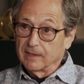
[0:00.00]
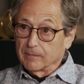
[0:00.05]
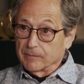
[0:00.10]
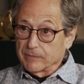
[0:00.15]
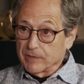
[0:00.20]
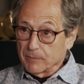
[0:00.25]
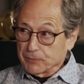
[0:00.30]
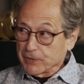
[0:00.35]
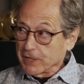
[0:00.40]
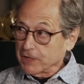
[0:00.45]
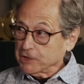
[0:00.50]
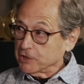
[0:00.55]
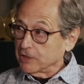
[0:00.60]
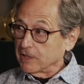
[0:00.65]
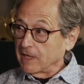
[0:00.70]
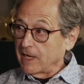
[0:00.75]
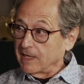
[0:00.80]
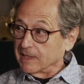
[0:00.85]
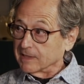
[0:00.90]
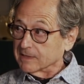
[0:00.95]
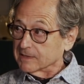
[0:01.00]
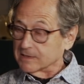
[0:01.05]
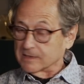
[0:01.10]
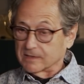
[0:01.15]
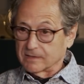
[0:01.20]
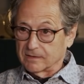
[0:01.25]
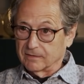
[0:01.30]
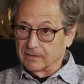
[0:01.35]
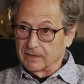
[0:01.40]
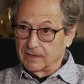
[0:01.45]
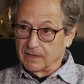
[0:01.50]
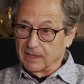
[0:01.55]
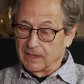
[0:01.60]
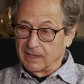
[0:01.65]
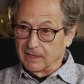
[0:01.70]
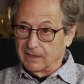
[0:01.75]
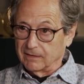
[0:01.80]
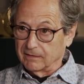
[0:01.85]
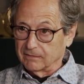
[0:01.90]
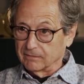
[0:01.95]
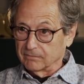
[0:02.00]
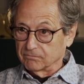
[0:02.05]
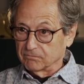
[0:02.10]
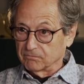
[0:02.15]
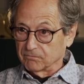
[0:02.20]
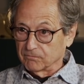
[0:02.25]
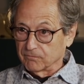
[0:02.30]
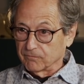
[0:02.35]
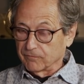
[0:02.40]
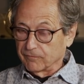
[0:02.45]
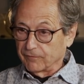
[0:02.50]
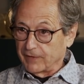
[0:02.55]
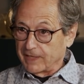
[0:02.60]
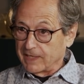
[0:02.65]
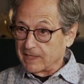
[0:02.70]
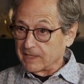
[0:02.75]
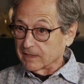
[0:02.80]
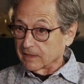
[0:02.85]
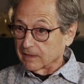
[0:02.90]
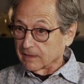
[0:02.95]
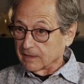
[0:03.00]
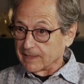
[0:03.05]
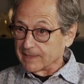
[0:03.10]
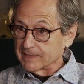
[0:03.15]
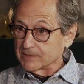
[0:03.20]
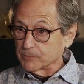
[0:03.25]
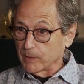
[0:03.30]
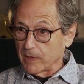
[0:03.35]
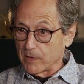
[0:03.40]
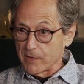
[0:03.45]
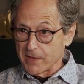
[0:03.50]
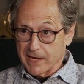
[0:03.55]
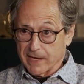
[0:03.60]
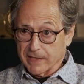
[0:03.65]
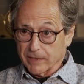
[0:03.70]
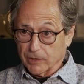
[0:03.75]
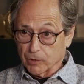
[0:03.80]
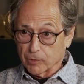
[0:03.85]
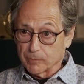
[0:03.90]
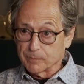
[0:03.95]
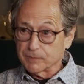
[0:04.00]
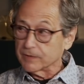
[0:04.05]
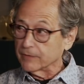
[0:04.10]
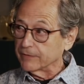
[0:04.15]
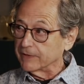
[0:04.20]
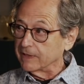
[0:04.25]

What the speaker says: The prediction has fared less well than I'd hoped.